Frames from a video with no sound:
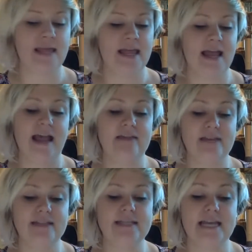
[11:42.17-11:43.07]
and
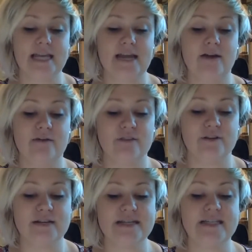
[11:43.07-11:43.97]
then take care of your
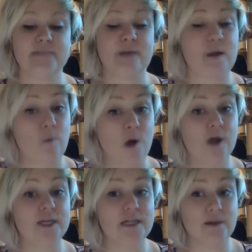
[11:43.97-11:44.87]
needs by
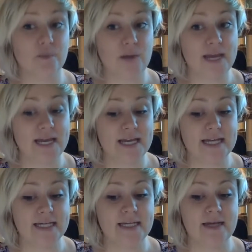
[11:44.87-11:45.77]
walking away.
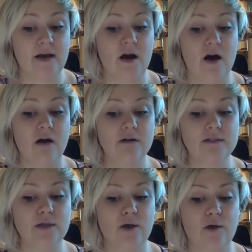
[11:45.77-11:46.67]

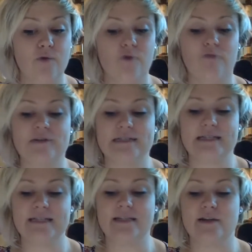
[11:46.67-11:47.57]
Also,
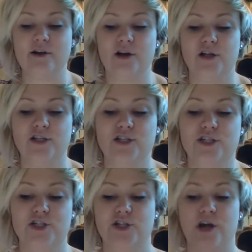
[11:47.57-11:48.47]
resist the urge to
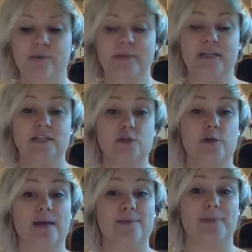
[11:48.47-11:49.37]
jump into
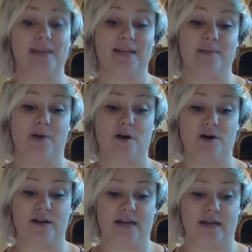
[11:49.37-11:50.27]
a pity
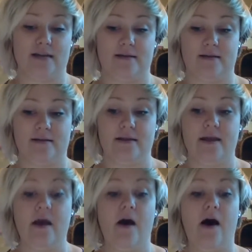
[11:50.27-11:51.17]
party.
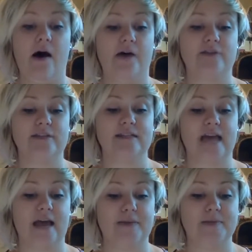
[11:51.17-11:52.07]

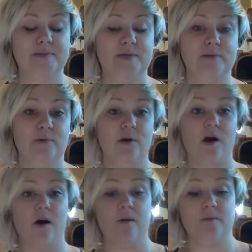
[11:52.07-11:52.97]
Oftentimes, people
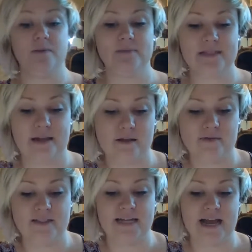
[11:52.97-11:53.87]
calm themselves
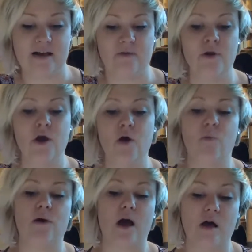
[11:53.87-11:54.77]
down
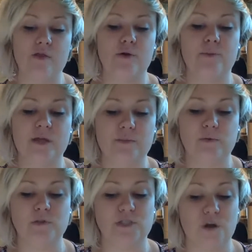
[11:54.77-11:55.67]
when other people
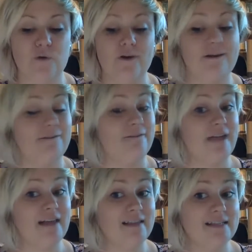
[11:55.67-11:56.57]
don't
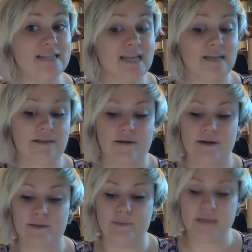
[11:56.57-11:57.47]
validate their
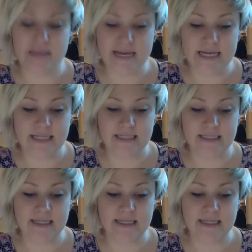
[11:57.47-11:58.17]
complaints.